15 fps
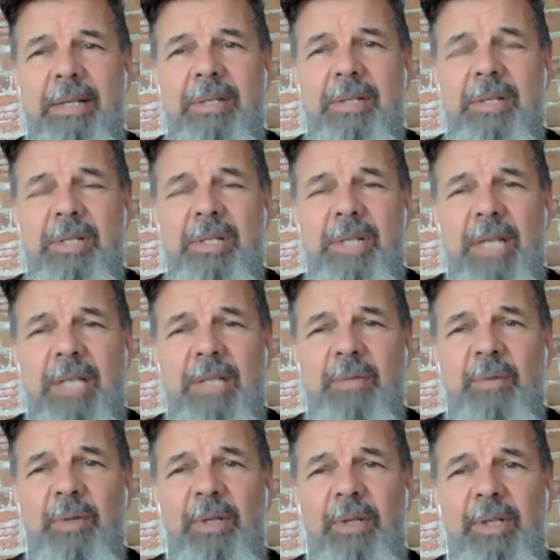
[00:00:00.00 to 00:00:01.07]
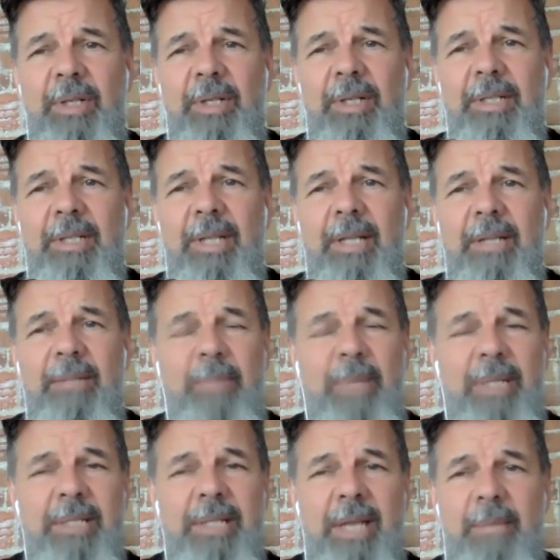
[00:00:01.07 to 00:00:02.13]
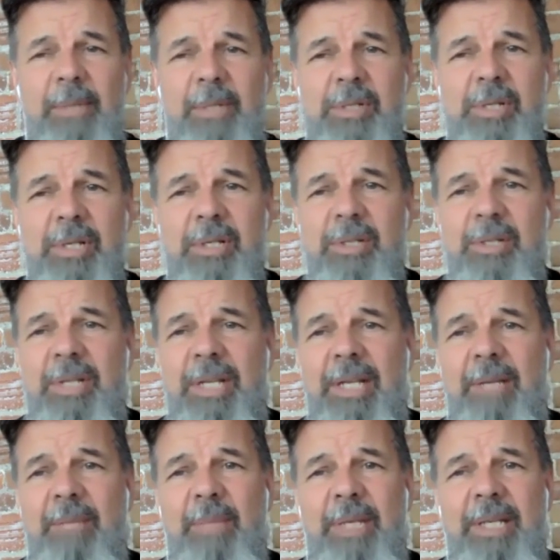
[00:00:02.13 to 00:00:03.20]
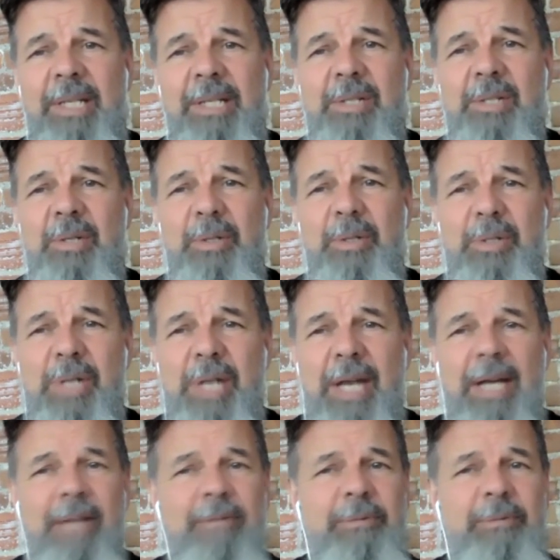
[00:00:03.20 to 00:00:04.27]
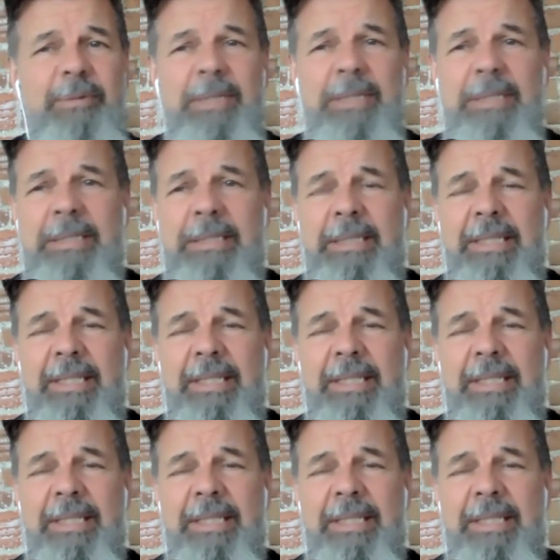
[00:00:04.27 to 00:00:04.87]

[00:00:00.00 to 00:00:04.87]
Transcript: successful uh, at, by the time you're 16, being a sous chef, and